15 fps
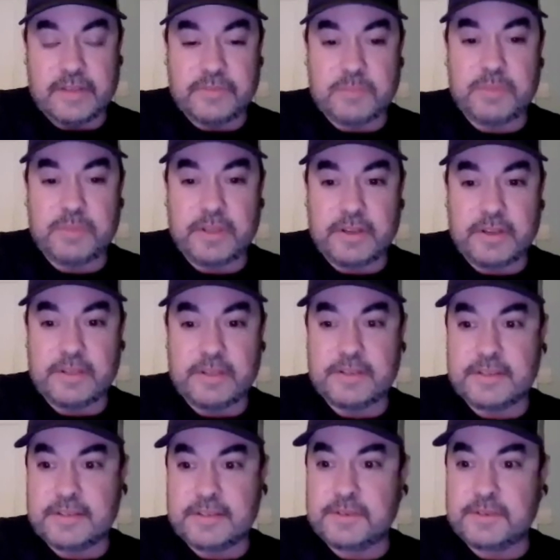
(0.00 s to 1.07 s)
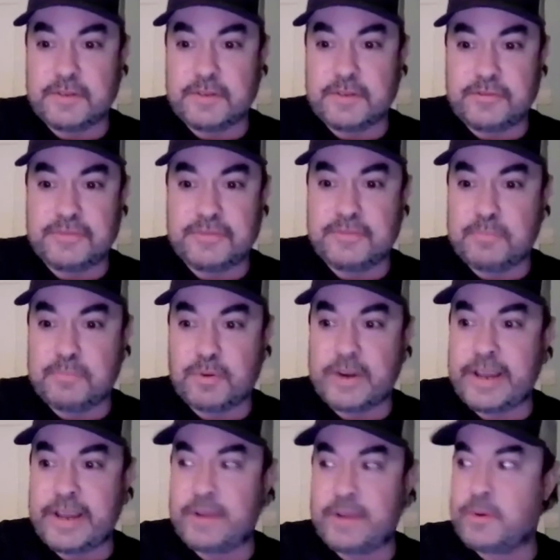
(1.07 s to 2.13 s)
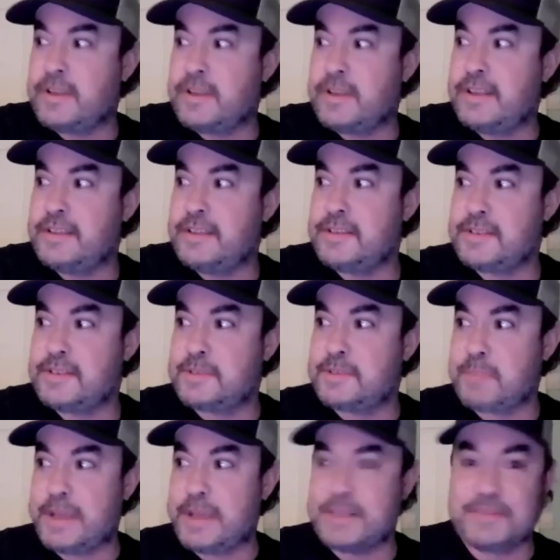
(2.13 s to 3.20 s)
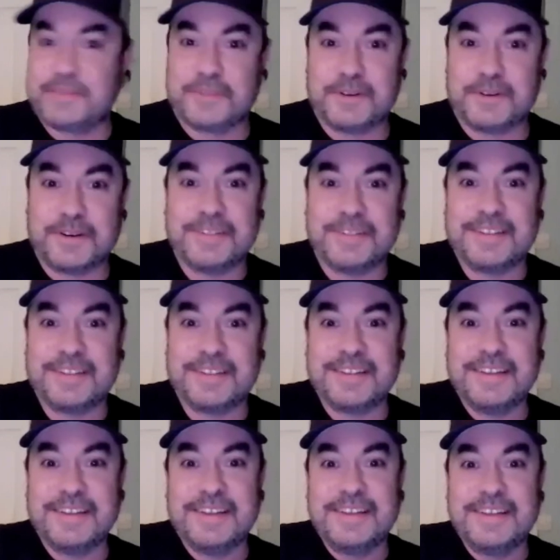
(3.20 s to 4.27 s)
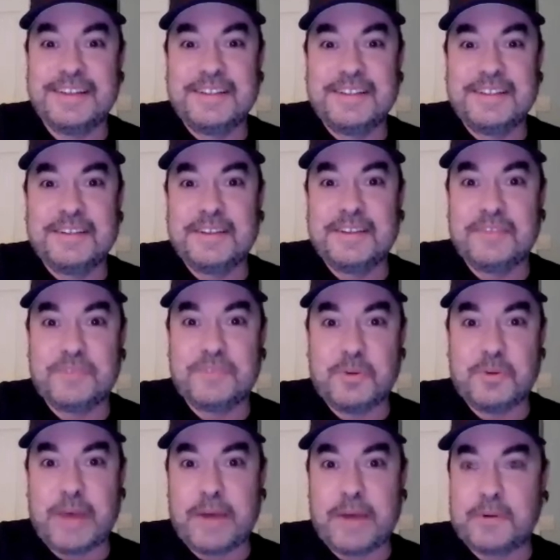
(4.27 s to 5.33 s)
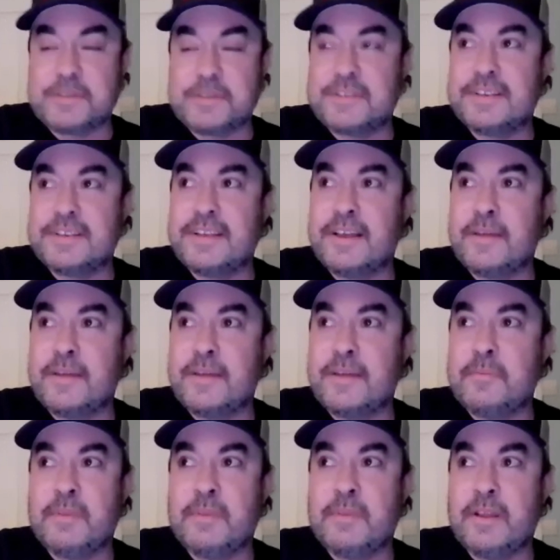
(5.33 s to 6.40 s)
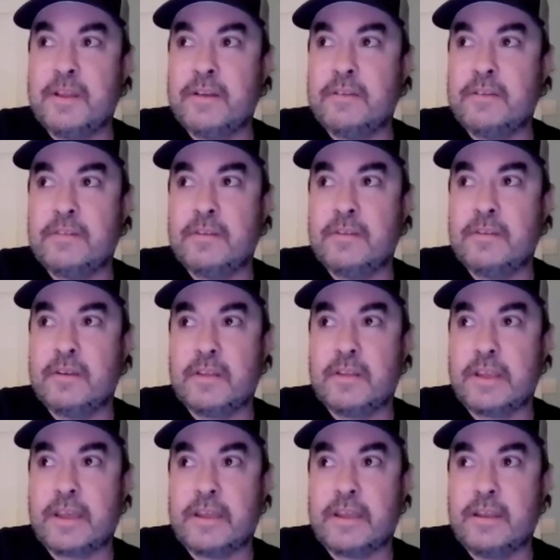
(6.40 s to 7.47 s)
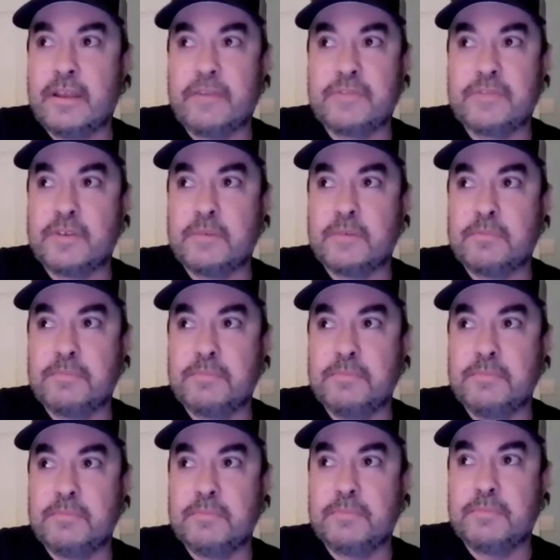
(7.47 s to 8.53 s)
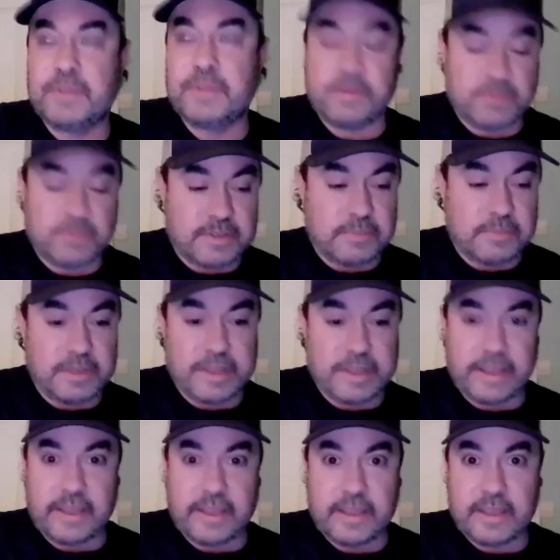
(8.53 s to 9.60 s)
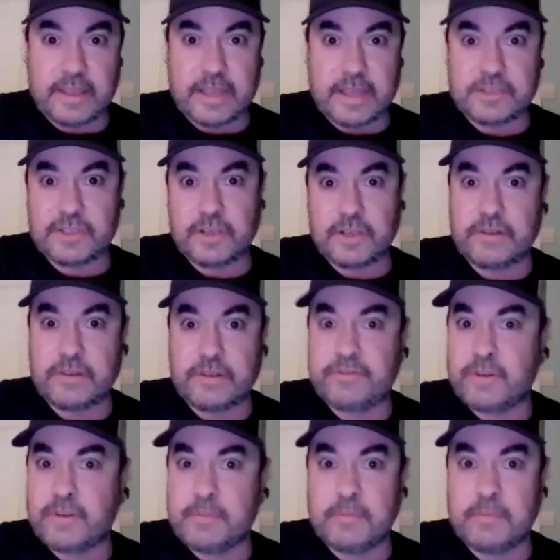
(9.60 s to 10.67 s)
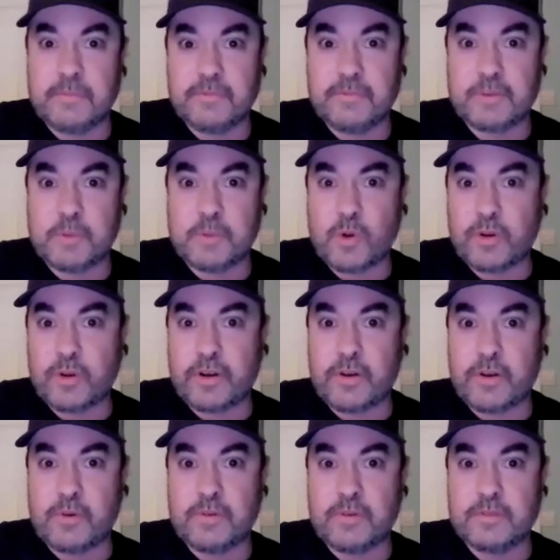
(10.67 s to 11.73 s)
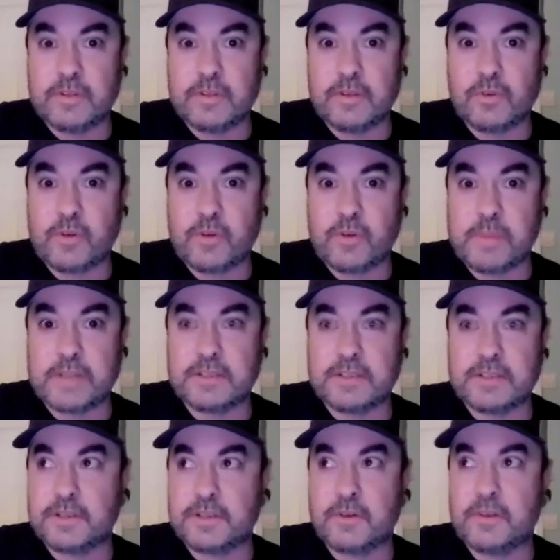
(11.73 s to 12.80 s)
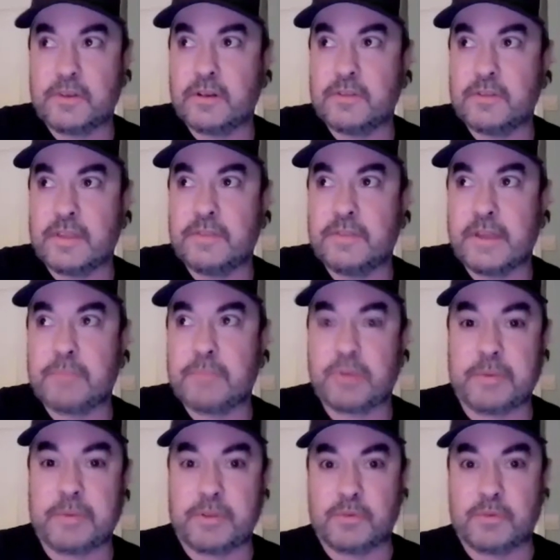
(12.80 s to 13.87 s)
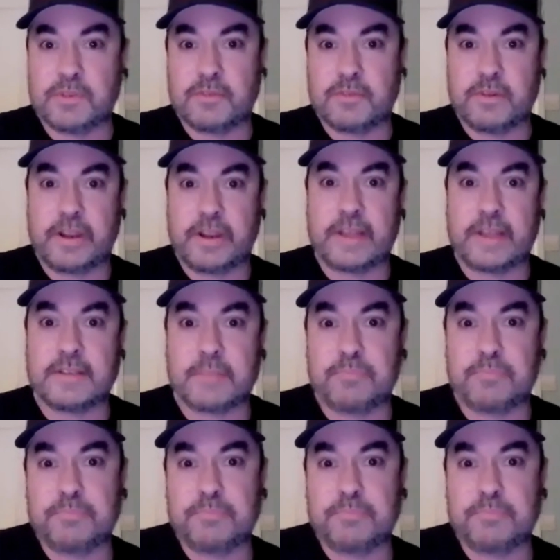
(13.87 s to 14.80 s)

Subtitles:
be in his sort of brain or in his space for a few hours. And like, I'd love to play with somebody like Catch Secure from Old Crow Medicine Show. You know, I'd probably those three, I guess. I